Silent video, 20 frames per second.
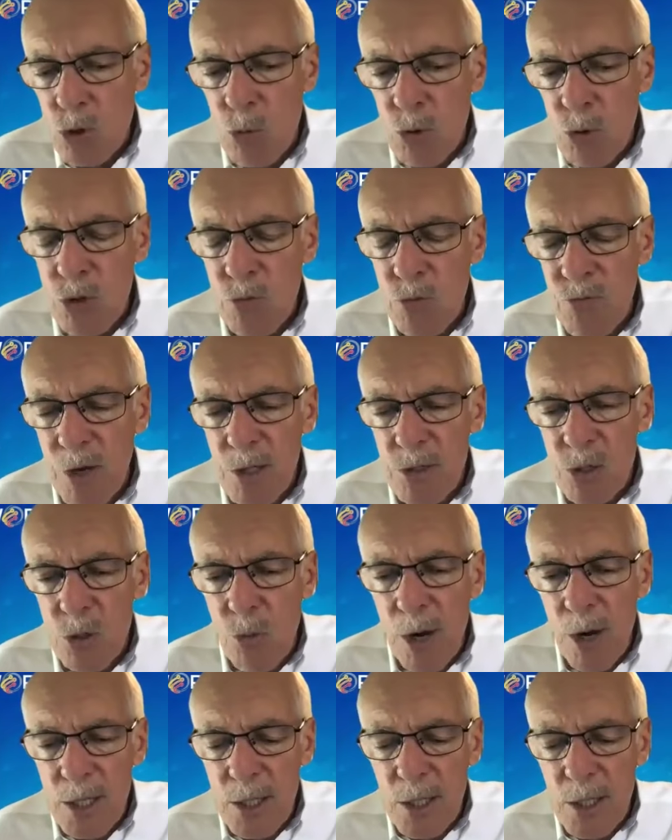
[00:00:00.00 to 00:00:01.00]
Once you've got the
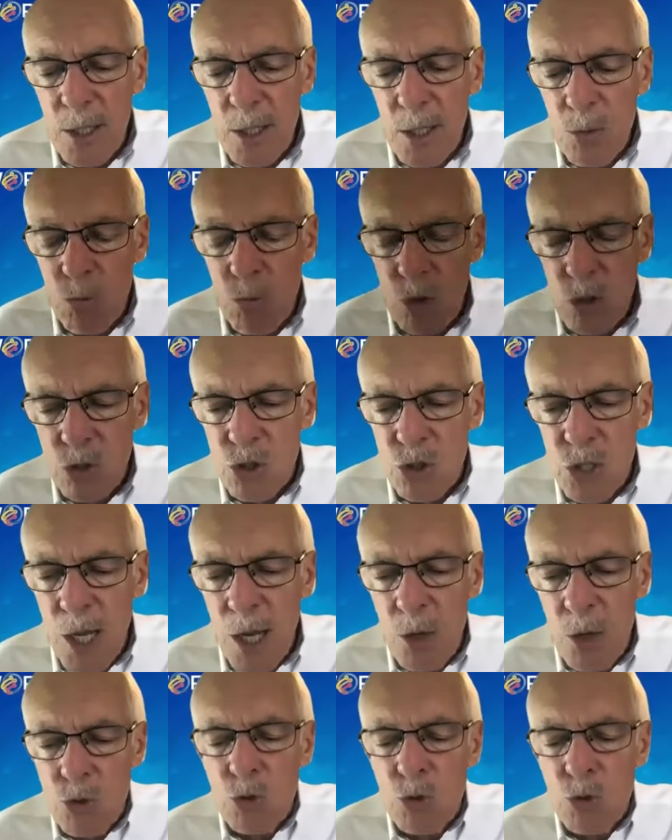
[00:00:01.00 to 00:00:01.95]
right keywords down,